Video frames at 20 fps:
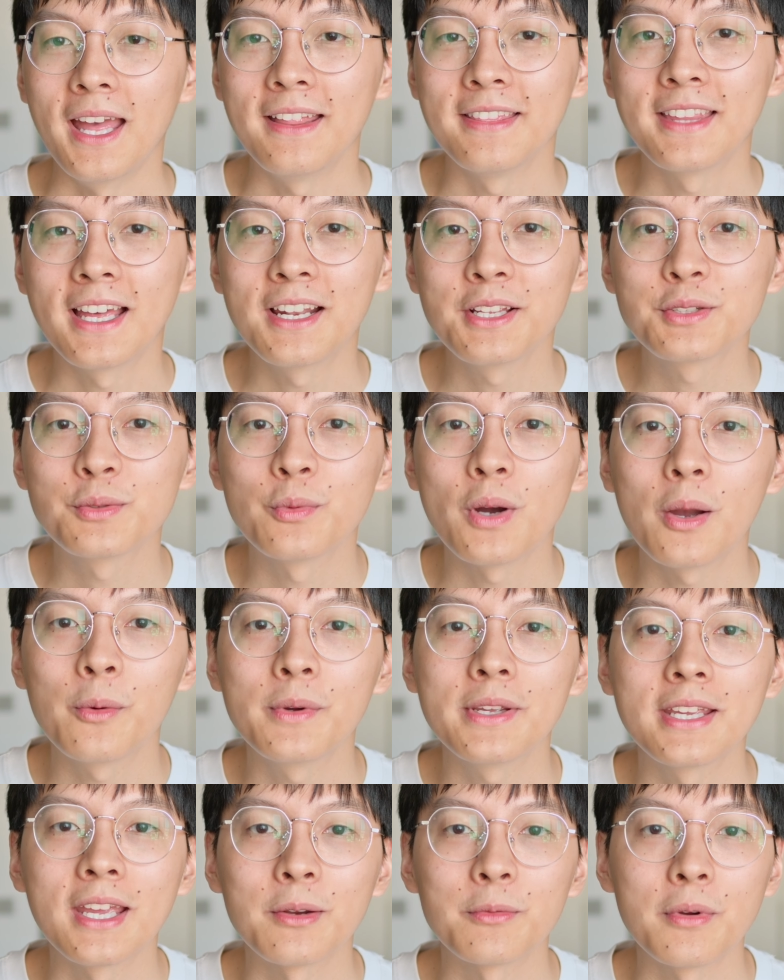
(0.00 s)
And that is why
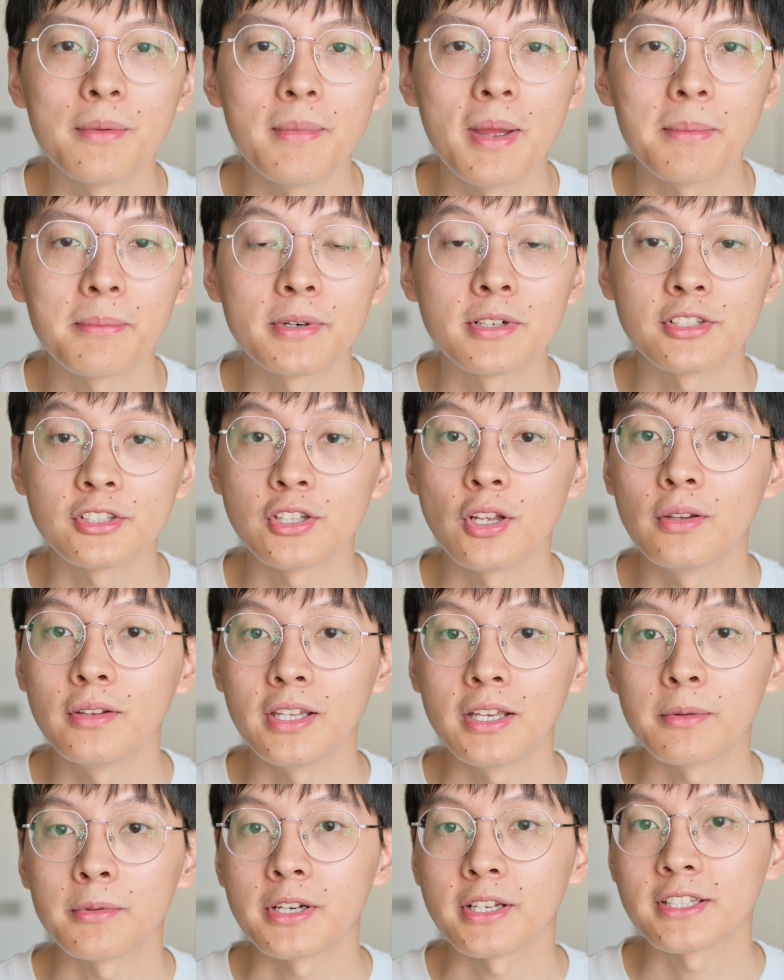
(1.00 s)
we can remember song
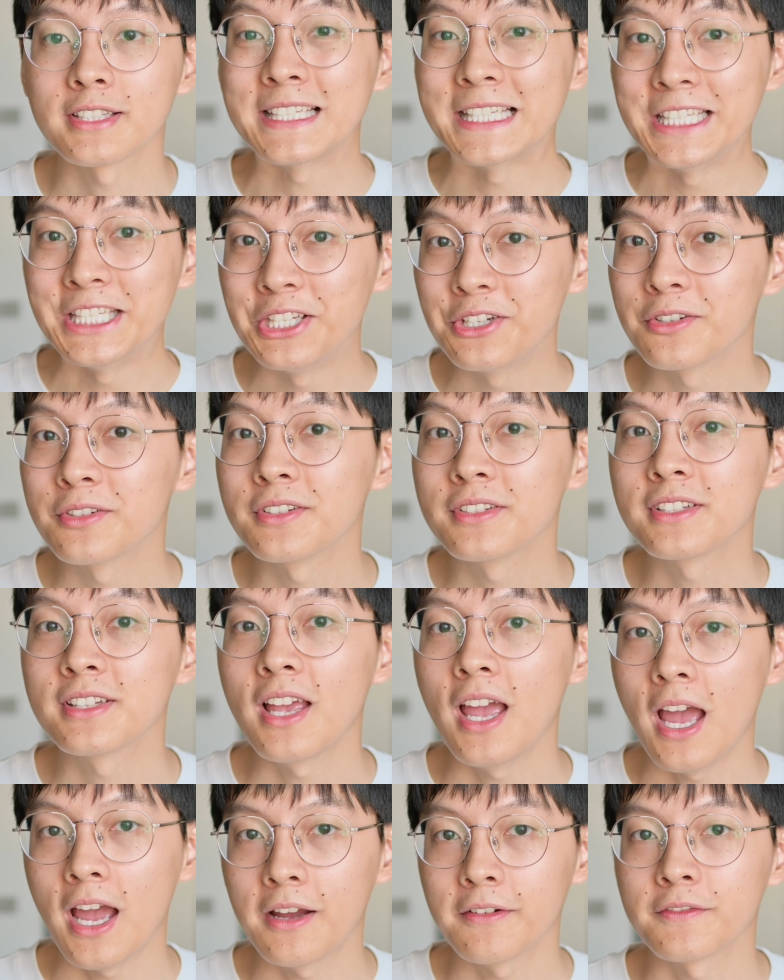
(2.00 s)
lyrics years
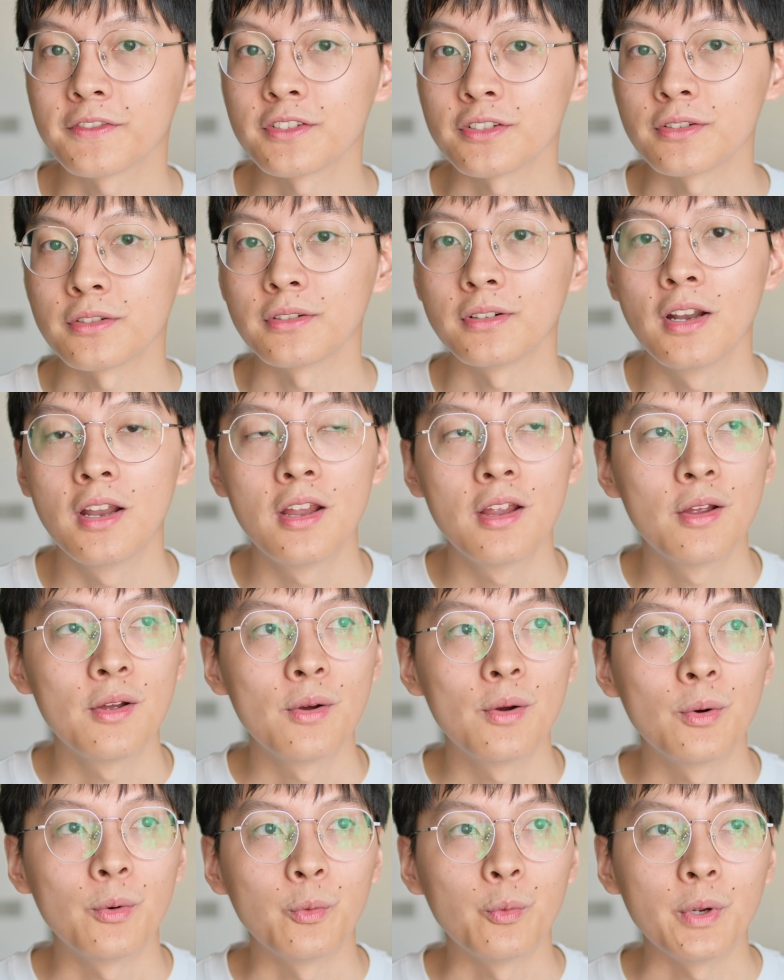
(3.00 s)
after
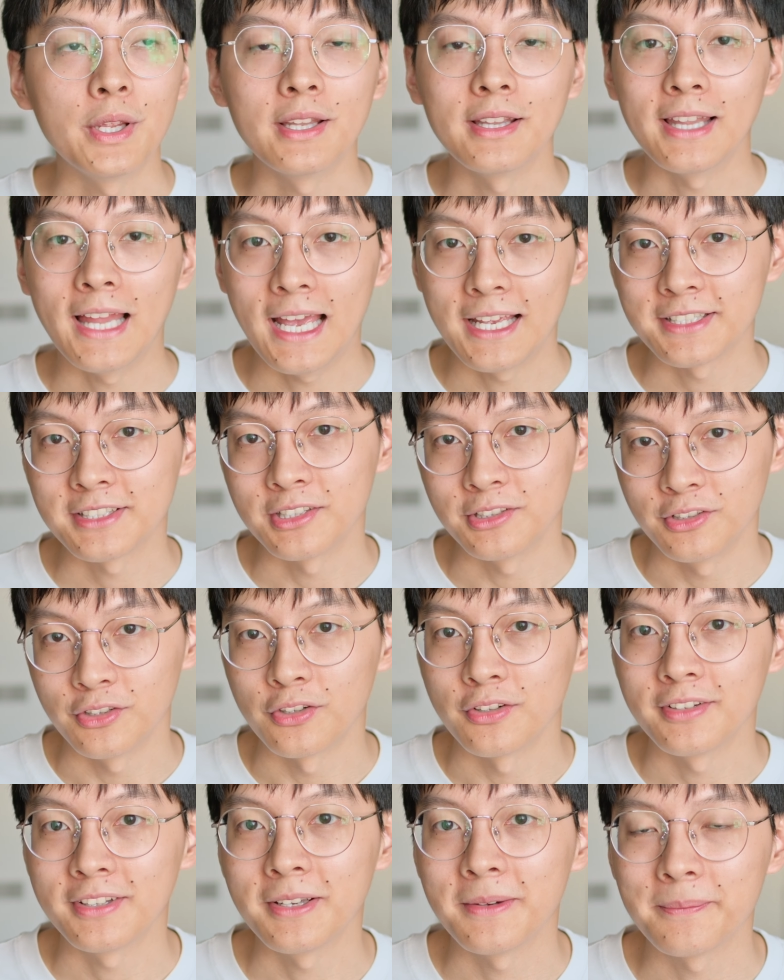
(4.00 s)
we last
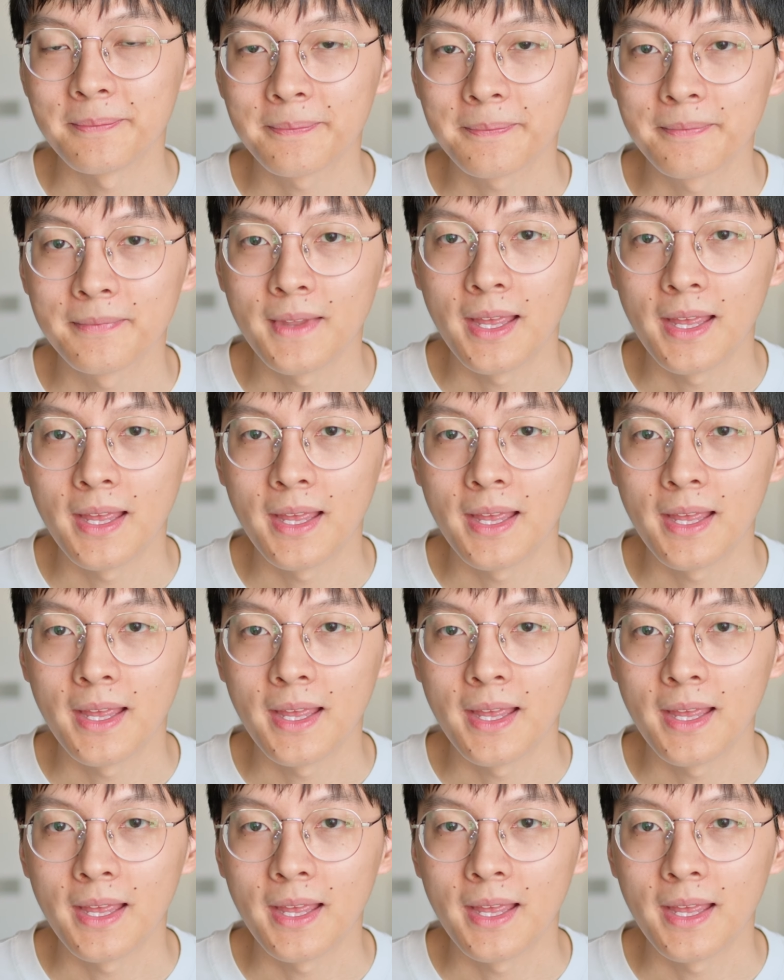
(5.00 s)
learned them.